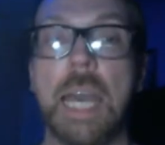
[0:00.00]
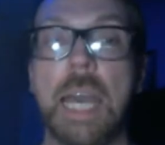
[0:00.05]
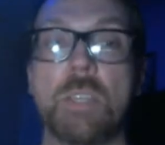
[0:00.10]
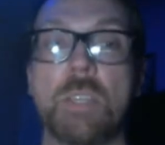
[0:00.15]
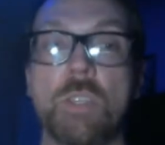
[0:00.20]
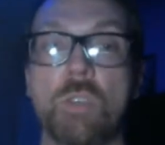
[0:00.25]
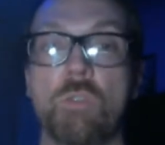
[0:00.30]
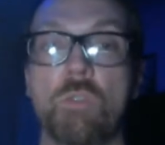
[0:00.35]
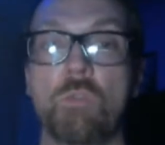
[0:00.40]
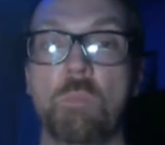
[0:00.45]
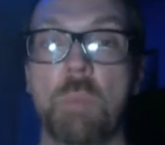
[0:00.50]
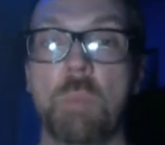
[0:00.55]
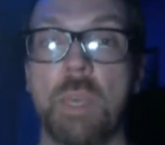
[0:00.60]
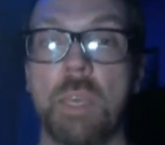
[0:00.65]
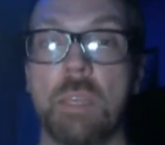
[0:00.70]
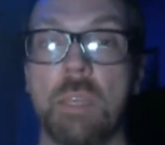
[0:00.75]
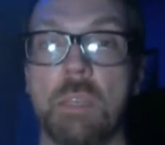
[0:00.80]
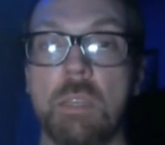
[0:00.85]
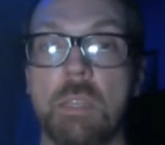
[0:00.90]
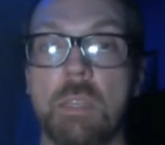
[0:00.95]
as you've
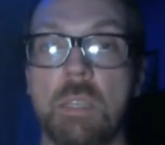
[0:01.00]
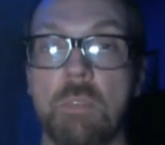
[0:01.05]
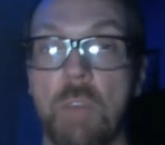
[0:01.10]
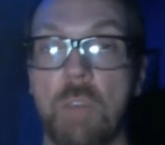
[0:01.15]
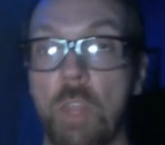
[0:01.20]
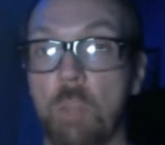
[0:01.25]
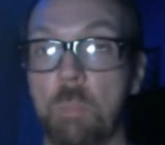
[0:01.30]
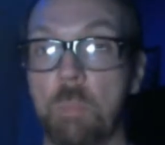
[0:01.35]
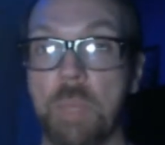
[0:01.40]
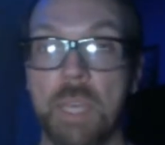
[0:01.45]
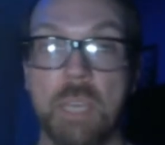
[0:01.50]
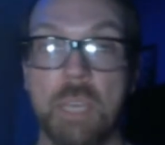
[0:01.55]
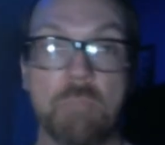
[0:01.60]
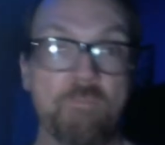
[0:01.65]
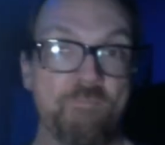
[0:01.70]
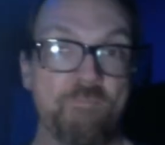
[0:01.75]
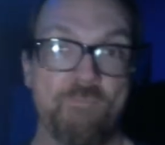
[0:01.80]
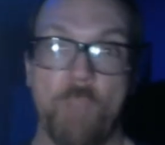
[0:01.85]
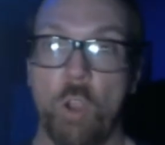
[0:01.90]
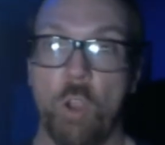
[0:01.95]
been
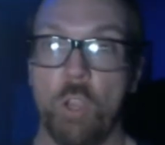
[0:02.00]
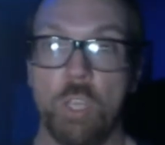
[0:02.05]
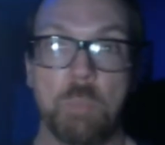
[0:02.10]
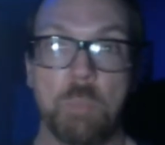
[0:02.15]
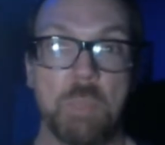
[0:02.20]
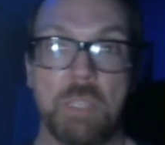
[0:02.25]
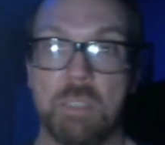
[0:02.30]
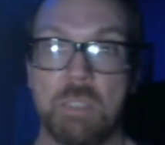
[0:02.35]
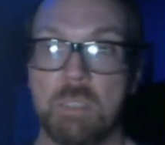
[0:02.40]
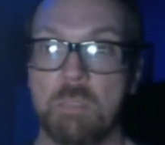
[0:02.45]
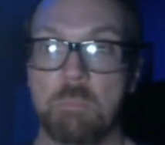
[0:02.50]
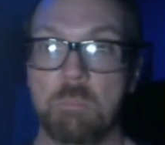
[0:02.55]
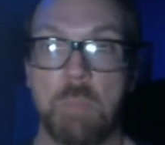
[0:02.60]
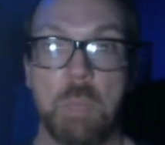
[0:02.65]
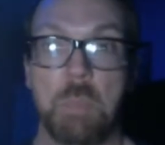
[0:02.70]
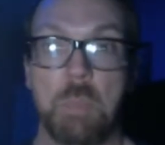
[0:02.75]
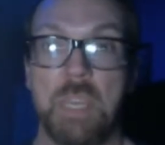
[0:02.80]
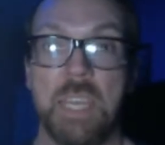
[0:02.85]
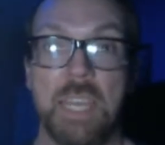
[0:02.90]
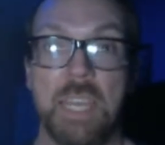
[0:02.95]
developing arguments,
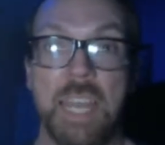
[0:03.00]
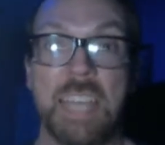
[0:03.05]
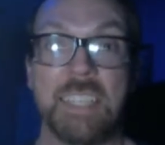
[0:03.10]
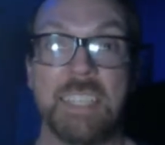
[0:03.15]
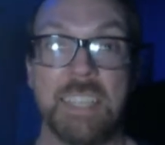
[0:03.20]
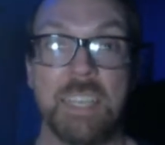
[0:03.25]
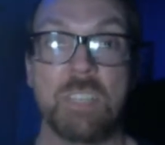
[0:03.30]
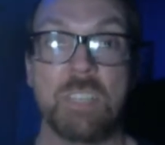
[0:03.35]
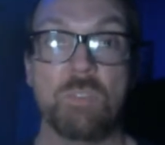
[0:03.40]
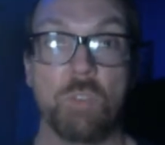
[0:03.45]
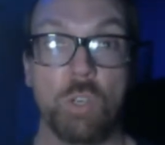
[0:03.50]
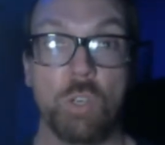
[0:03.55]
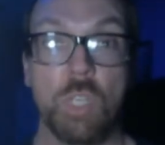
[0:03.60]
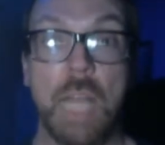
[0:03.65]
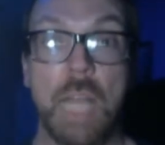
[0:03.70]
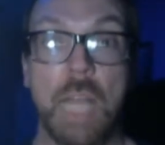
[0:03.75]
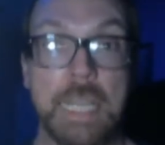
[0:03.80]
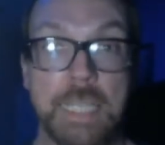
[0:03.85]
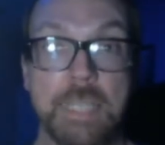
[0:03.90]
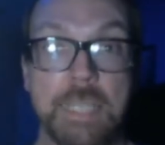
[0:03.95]
maybe in essays for
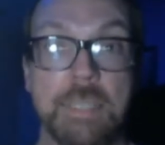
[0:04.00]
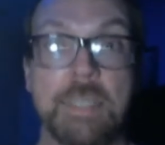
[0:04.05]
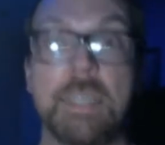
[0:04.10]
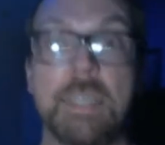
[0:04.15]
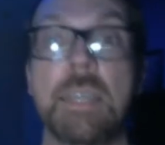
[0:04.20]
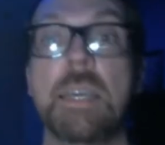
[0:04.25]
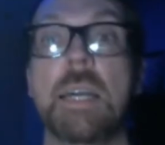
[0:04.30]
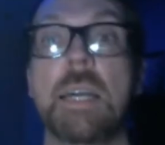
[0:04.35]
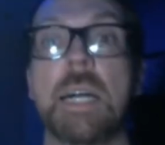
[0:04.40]
classes,